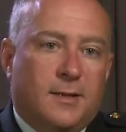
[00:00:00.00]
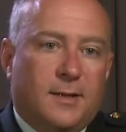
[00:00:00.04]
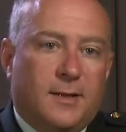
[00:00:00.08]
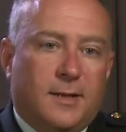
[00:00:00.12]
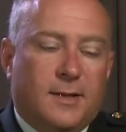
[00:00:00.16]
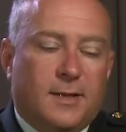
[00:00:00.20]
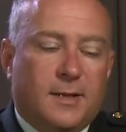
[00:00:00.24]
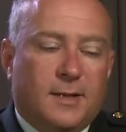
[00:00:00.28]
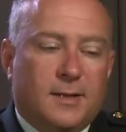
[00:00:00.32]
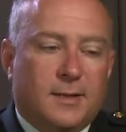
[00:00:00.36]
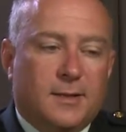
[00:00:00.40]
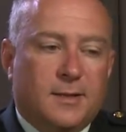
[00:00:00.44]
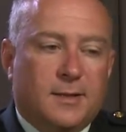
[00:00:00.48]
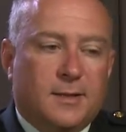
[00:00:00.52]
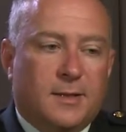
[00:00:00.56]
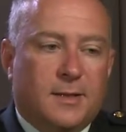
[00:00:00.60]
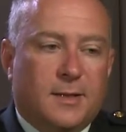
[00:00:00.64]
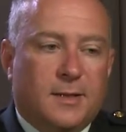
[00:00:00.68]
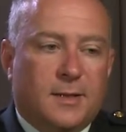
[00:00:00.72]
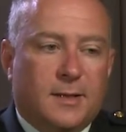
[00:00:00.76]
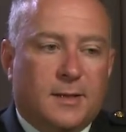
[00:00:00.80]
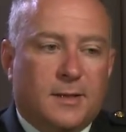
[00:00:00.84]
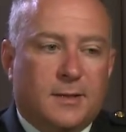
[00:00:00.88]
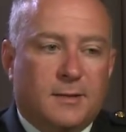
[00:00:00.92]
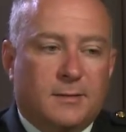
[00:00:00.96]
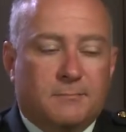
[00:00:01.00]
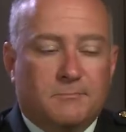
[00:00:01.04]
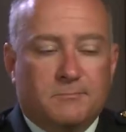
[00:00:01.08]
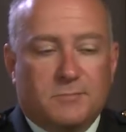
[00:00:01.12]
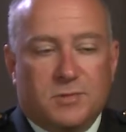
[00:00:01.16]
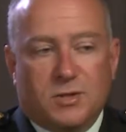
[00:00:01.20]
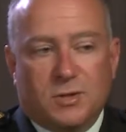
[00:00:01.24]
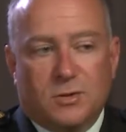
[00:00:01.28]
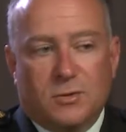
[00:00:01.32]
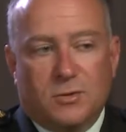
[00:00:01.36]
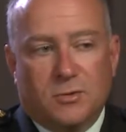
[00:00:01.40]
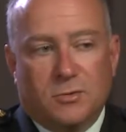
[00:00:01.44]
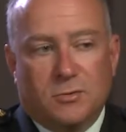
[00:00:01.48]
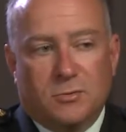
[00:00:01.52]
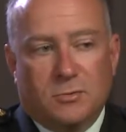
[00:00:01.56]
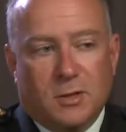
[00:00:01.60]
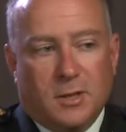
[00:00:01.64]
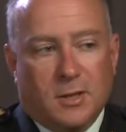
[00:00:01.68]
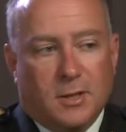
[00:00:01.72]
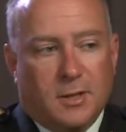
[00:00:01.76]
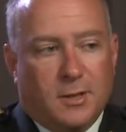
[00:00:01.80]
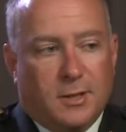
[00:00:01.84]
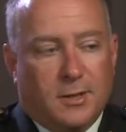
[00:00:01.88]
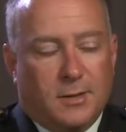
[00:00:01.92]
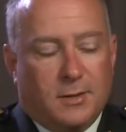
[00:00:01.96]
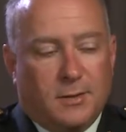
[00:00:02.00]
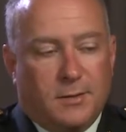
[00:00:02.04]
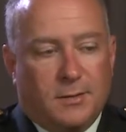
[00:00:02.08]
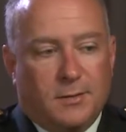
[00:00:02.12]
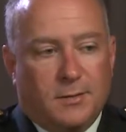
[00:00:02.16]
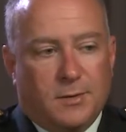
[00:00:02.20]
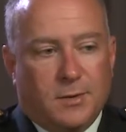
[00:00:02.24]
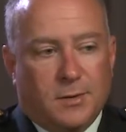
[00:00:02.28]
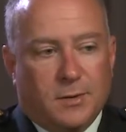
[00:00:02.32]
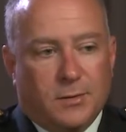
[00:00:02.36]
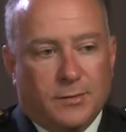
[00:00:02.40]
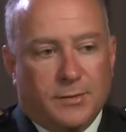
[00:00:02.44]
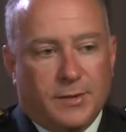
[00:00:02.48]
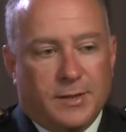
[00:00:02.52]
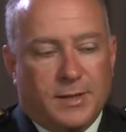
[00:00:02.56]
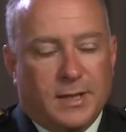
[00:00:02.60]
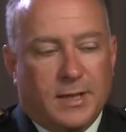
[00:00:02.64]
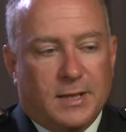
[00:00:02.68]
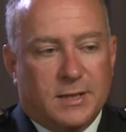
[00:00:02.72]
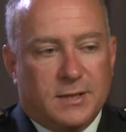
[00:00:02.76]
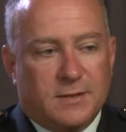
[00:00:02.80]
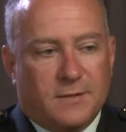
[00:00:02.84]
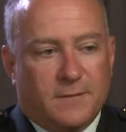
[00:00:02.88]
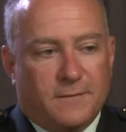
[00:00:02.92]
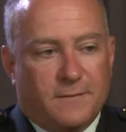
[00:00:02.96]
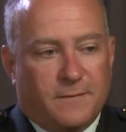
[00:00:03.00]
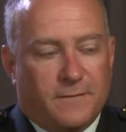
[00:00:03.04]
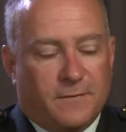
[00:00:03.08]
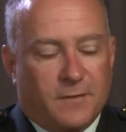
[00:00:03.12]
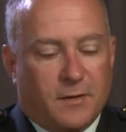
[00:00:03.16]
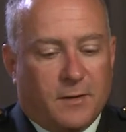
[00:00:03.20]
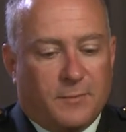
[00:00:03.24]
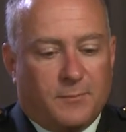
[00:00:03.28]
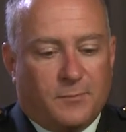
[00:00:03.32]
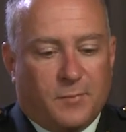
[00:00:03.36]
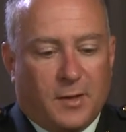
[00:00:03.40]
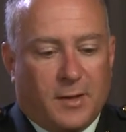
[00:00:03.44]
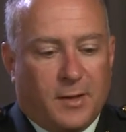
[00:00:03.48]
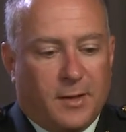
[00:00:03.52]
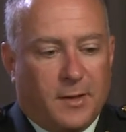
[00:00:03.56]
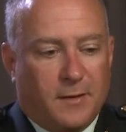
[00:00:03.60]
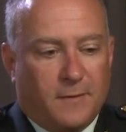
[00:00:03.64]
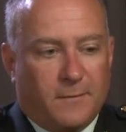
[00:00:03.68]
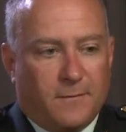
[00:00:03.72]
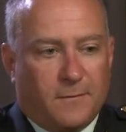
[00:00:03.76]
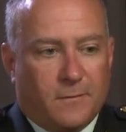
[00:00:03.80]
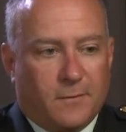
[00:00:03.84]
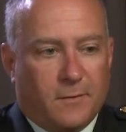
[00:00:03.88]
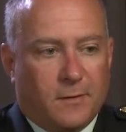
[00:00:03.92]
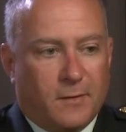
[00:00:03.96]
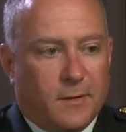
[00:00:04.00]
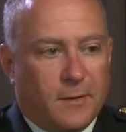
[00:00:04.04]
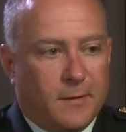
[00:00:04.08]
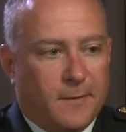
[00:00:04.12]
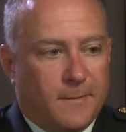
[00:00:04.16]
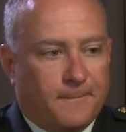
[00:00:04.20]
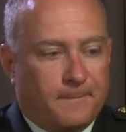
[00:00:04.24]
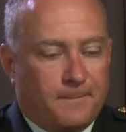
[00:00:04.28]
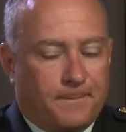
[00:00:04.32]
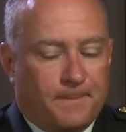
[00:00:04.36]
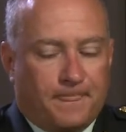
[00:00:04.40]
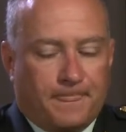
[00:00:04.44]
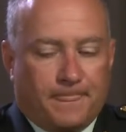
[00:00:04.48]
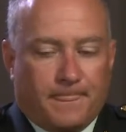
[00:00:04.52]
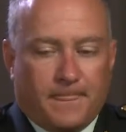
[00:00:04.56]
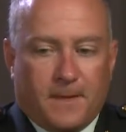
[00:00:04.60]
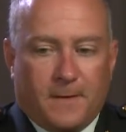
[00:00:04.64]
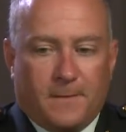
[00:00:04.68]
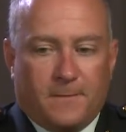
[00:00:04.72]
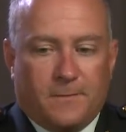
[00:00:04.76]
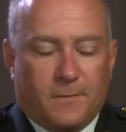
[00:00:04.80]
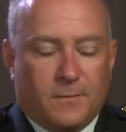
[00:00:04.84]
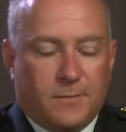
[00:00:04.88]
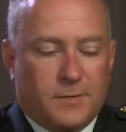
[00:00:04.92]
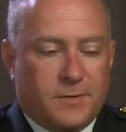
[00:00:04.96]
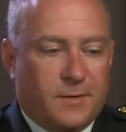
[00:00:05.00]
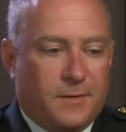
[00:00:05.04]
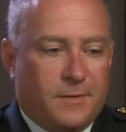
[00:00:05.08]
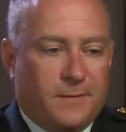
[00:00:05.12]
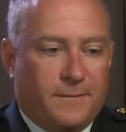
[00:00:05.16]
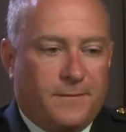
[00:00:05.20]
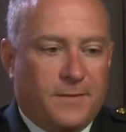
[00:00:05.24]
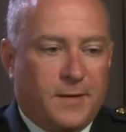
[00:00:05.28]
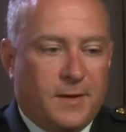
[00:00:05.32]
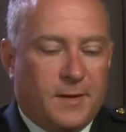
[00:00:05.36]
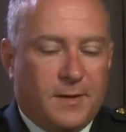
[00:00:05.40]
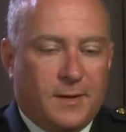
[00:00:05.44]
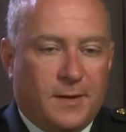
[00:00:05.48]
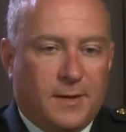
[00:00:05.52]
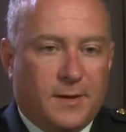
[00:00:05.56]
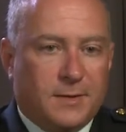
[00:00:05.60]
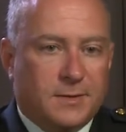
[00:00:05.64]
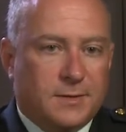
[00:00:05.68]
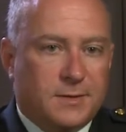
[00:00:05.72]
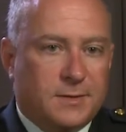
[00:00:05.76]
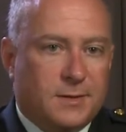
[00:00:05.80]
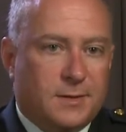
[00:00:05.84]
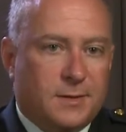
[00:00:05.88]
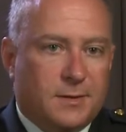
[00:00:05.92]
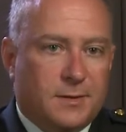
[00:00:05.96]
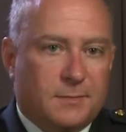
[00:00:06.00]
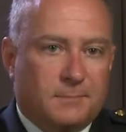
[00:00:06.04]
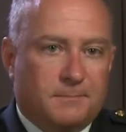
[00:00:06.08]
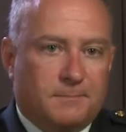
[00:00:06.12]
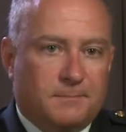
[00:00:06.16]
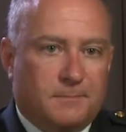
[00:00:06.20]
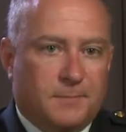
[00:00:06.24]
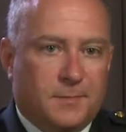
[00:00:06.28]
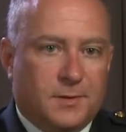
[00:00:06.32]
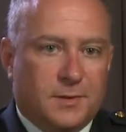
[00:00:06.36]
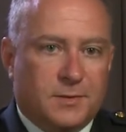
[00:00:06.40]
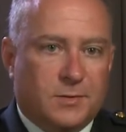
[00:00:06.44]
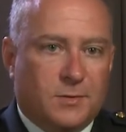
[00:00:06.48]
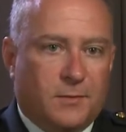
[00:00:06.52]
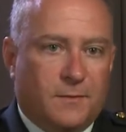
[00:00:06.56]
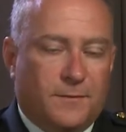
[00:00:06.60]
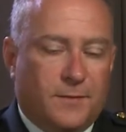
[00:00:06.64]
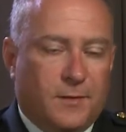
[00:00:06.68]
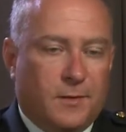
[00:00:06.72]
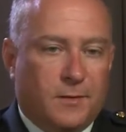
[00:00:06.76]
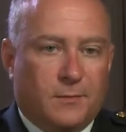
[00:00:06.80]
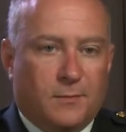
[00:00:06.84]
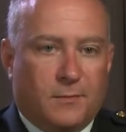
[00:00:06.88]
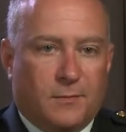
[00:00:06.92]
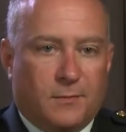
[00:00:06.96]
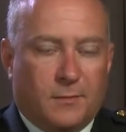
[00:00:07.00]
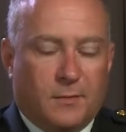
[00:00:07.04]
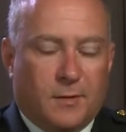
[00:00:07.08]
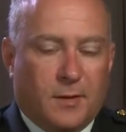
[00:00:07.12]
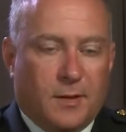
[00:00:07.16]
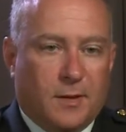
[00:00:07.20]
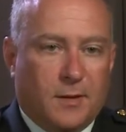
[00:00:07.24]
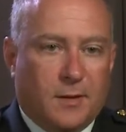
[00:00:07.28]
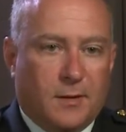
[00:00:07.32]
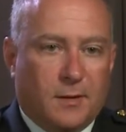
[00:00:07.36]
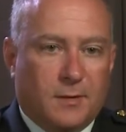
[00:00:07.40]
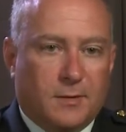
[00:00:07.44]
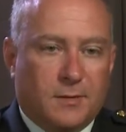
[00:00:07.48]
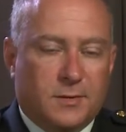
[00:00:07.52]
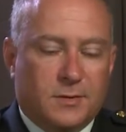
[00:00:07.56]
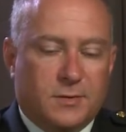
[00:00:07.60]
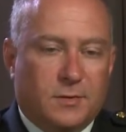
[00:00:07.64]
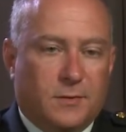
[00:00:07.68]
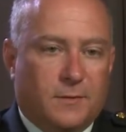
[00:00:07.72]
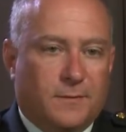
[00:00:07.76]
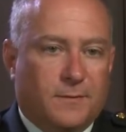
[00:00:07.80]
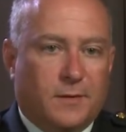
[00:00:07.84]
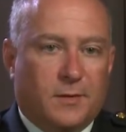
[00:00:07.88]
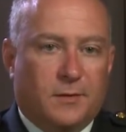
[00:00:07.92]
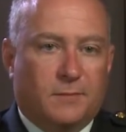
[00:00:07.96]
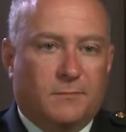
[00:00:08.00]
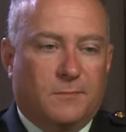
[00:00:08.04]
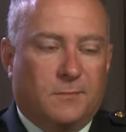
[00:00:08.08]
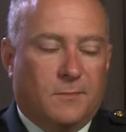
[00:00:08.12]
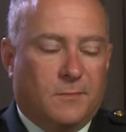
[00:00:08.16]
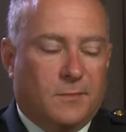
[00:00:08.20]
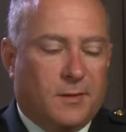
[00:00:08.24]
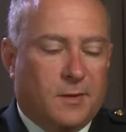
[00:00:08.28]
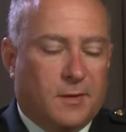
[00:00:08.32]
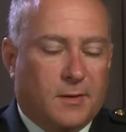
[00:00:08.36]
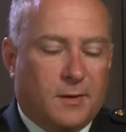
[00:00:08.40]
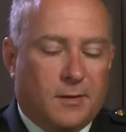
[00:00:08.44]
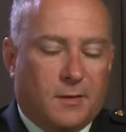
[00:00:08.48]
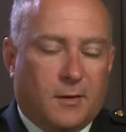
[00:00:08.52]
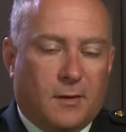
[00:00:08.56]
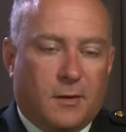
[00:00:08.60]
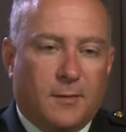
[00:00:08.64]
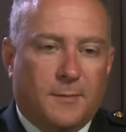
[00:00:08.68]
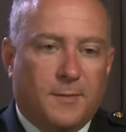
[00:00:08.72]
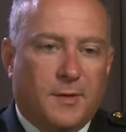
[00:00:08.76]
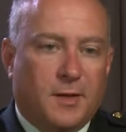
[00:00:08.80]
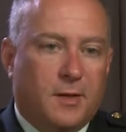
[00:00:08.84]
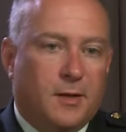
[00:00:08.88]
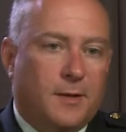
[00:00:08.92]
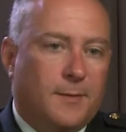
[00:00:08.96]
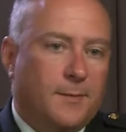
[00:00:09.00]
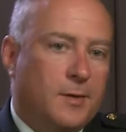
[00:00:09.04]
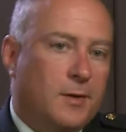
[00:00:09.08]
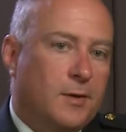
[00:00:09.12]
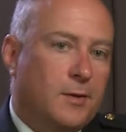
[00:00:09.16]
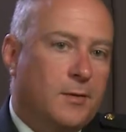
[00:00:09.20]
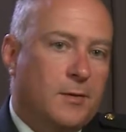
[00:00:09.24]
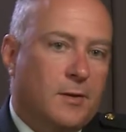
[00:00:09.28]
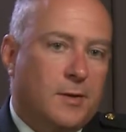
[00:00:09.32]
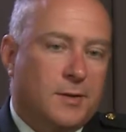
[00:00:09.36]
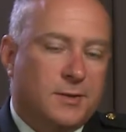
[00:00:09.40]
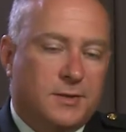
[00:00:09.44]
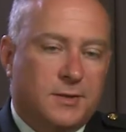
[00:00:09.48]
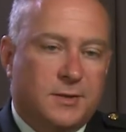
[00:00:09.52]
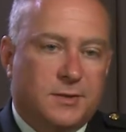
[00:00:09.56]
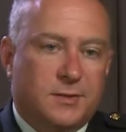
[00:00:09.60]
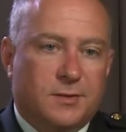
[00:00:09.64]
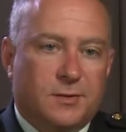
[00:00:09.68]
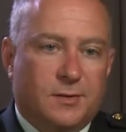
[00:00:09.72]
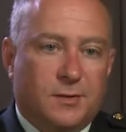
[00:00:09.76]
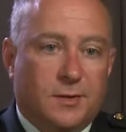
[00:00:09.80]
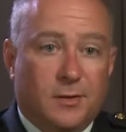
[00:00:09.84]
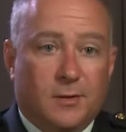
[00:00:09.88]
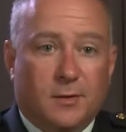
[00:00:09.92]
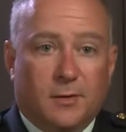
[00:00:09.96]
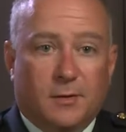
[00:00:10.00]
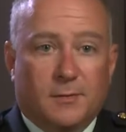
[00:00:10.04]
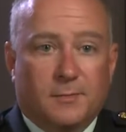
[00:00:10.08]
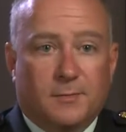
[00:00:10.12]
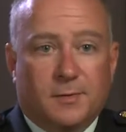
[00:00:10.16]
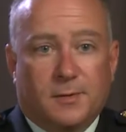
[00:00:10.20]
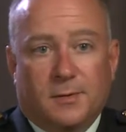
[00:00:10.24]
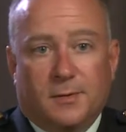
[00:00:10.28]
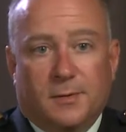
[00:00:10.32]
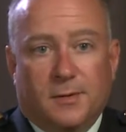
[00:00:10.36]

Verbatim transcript: And so, you know, the days of planning to defend against the Soviet army coming across Eastern Europe,